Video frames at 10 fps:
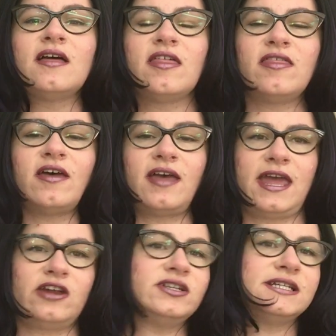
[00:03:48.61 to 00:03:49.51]
The
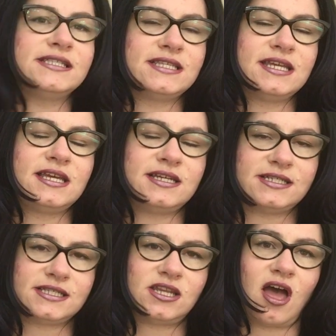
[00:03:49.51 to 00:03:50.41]
hair density
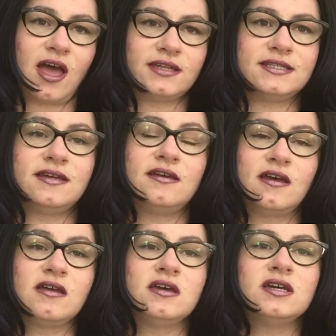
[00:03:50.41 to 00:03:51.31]
is not
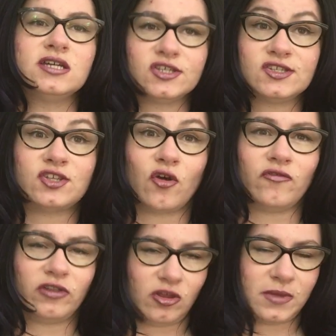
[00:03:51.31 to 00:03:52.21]
so
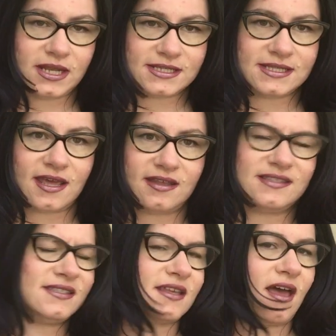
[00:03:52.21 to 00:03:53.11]
voluminous that
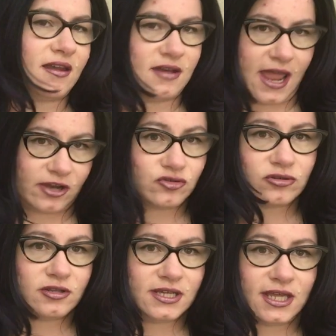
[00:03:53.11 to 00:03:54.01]
it's
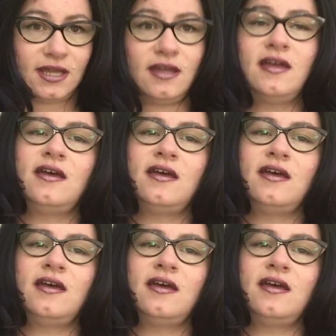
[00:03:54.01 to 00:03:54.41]
unnatural looking.